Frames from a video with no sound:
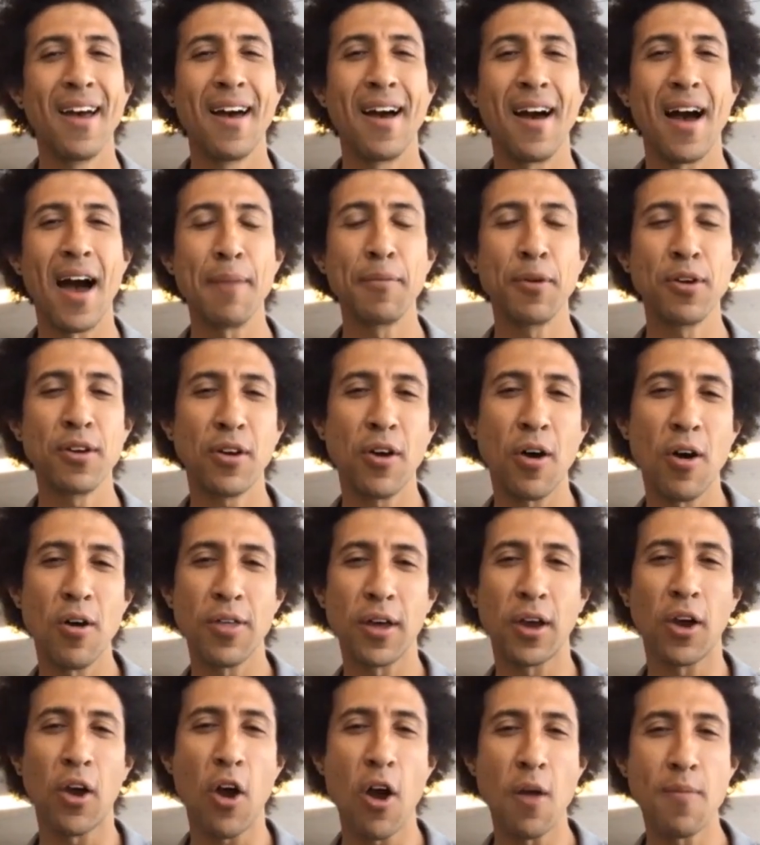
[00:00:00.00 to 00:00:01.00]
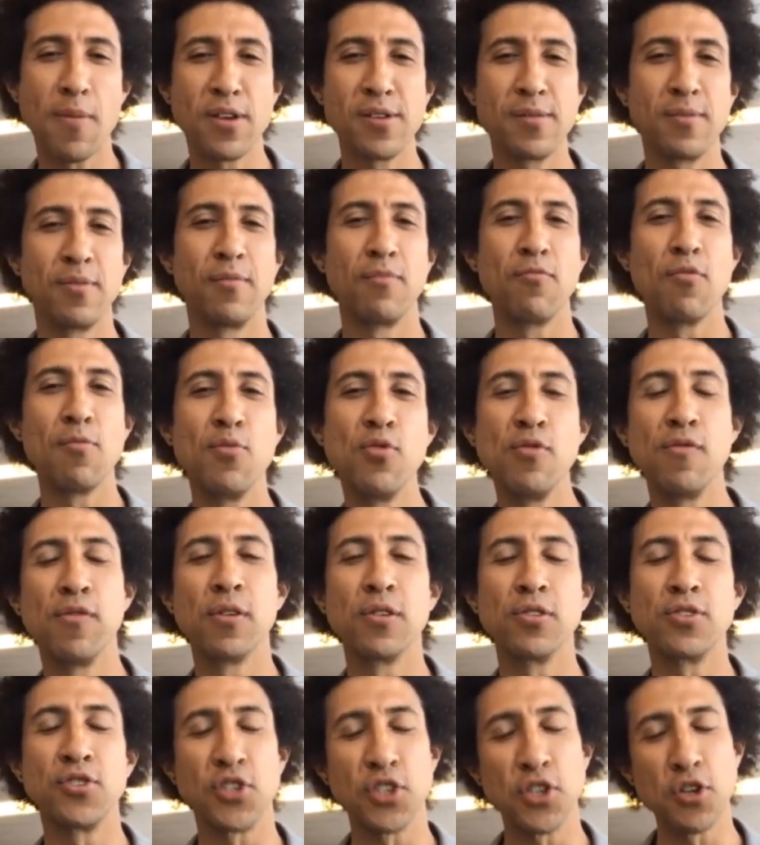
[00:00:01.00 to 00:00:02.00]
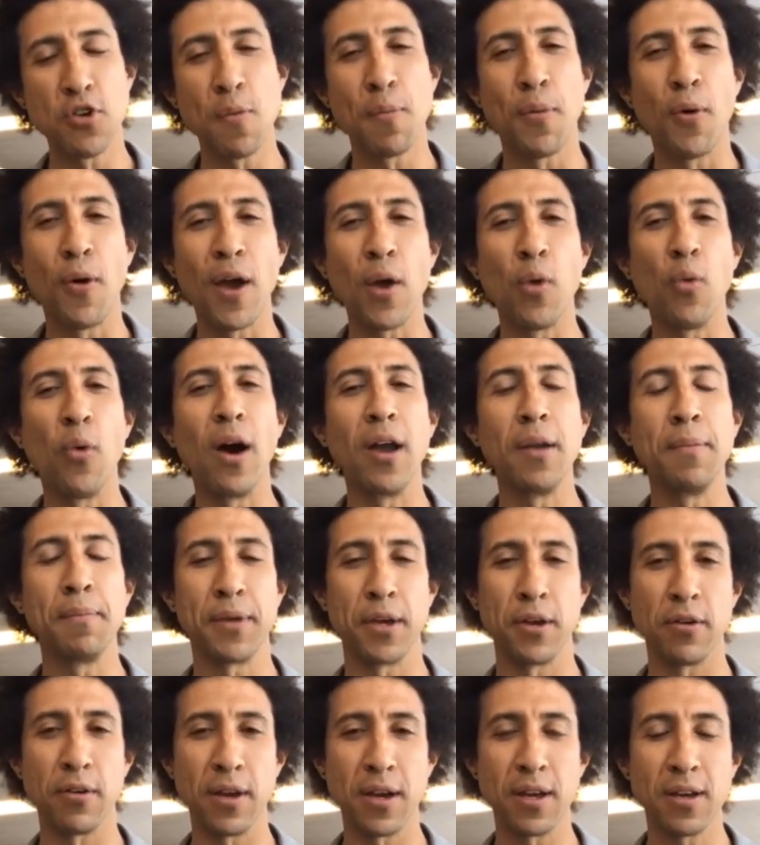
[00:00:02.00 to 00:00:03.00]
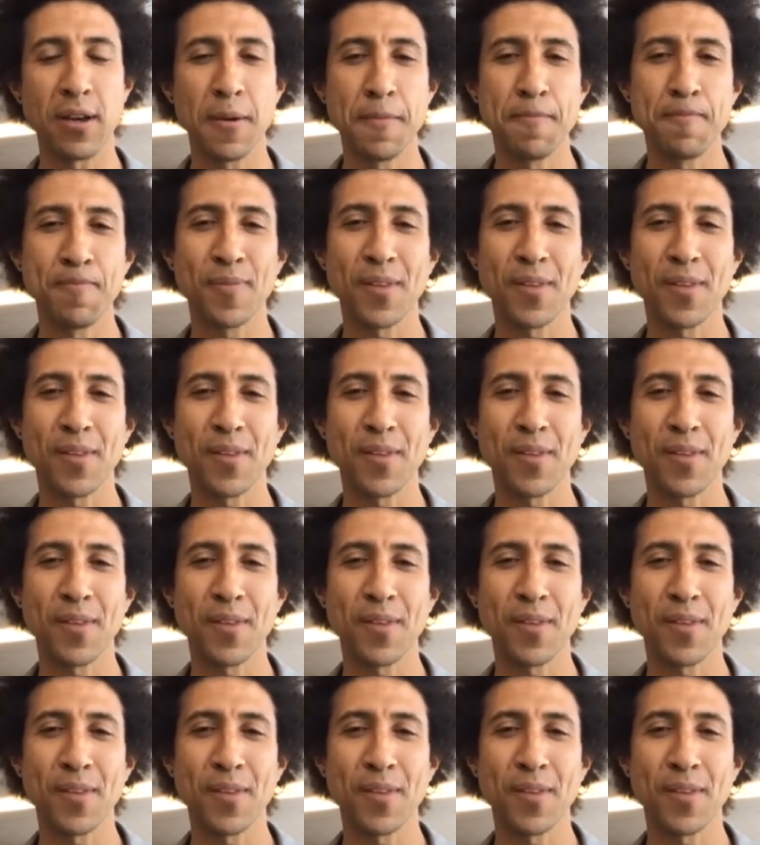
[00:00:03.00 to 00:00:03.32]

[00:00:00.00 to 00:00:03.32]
I'm going to call the carbon removal 0.1 period,